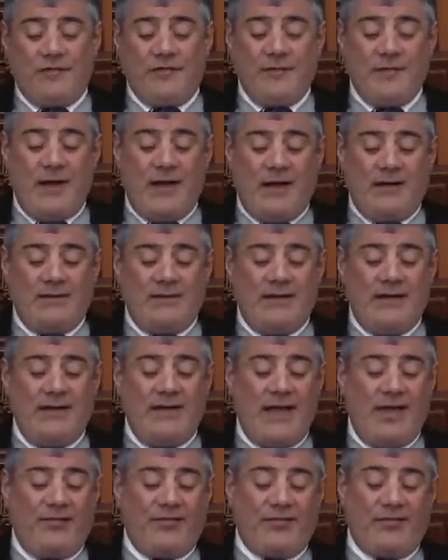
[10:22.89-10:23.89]
Huffman that
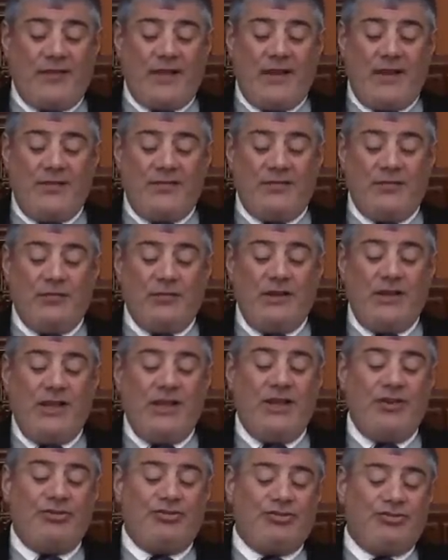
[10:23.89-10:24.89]
he asked the
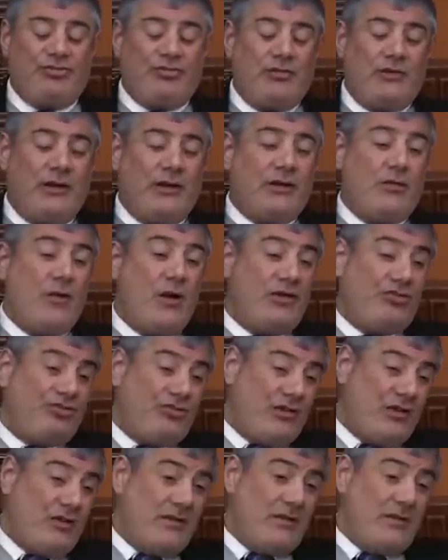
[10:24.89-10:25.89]
Chazon Ish a
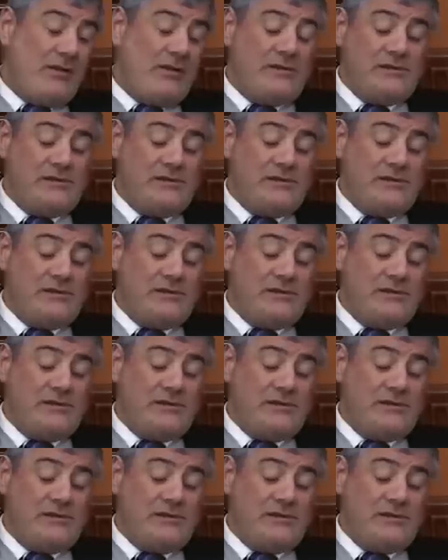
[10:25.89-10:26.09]
question.